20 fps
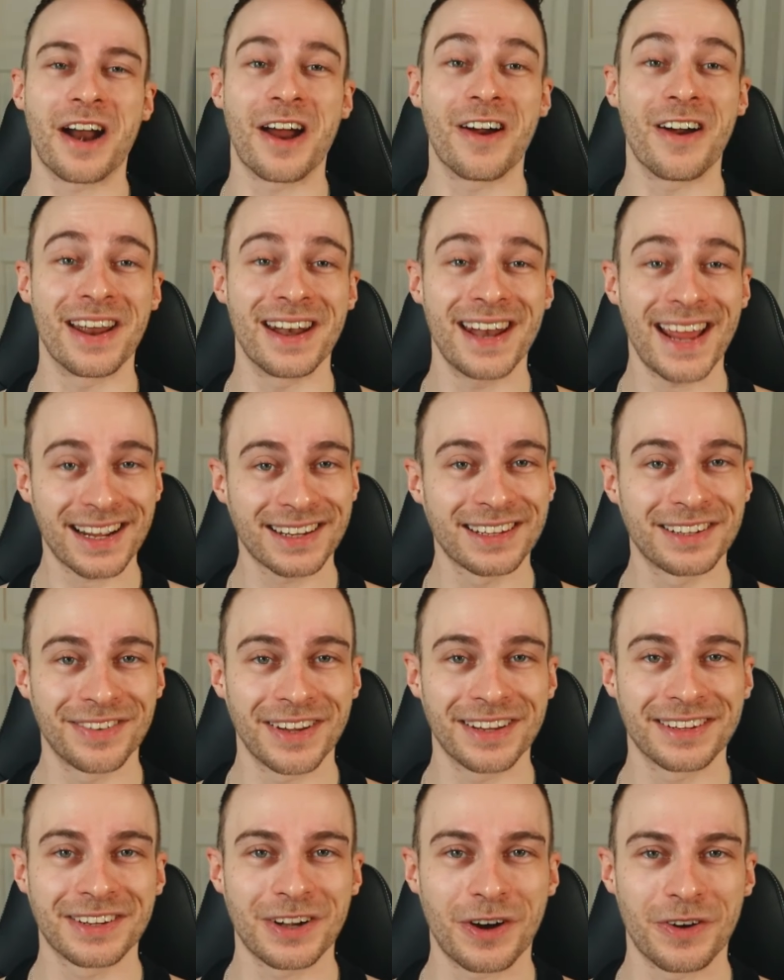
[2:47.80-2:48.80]
our next
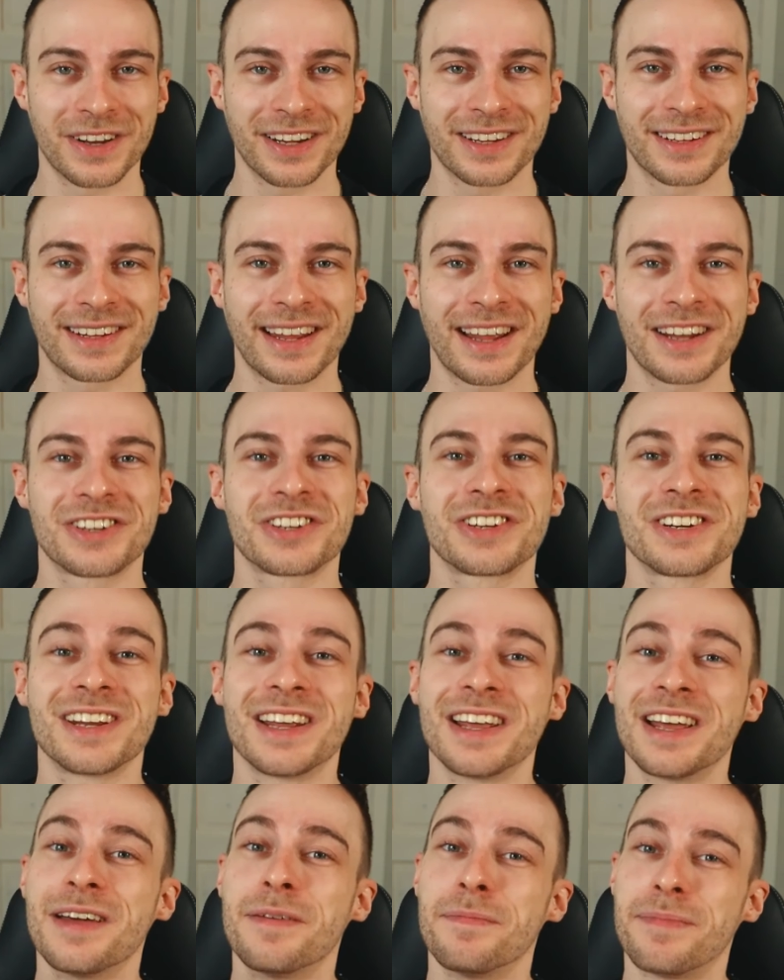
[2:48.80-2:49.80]
VS Code extension,
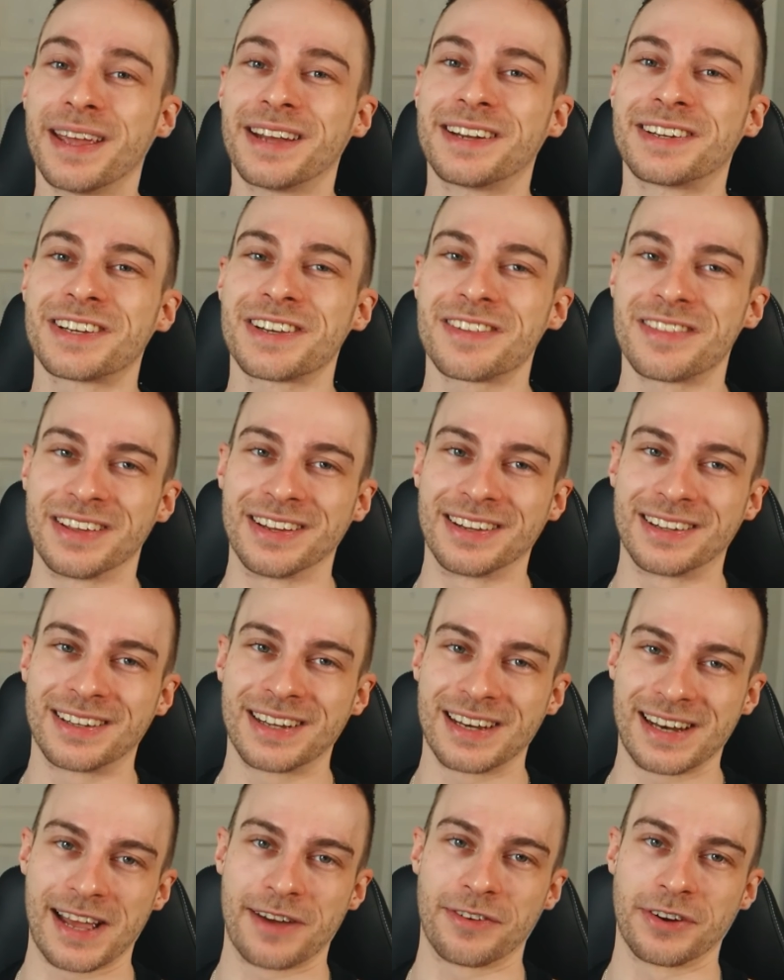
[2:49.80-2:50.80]
picture this
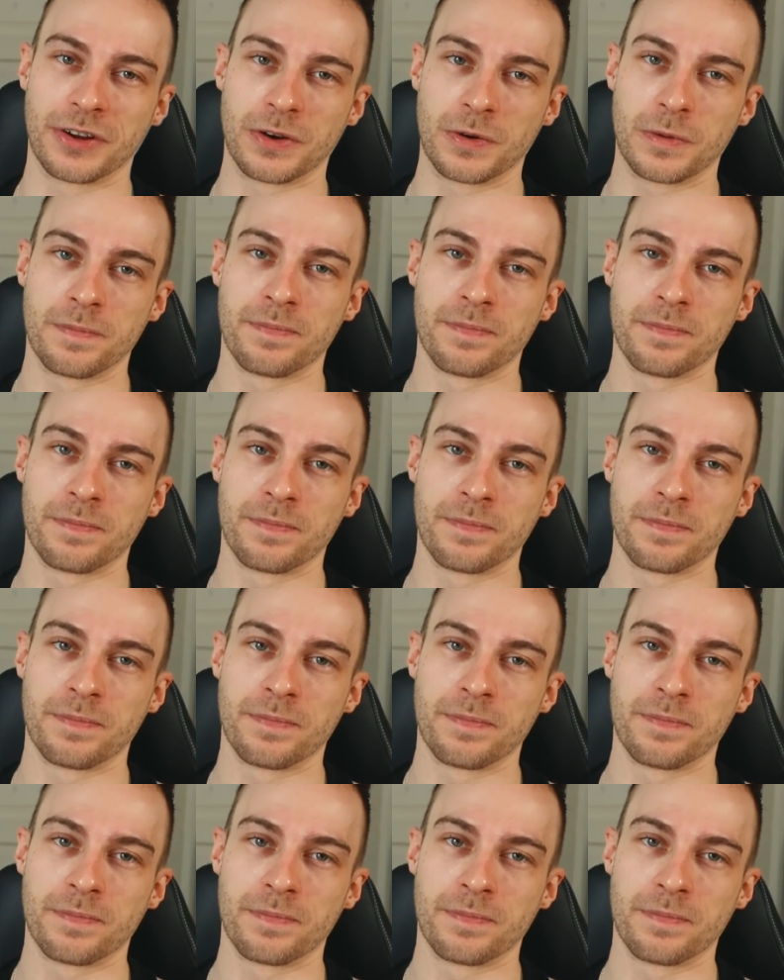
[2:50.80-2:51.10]
scenario.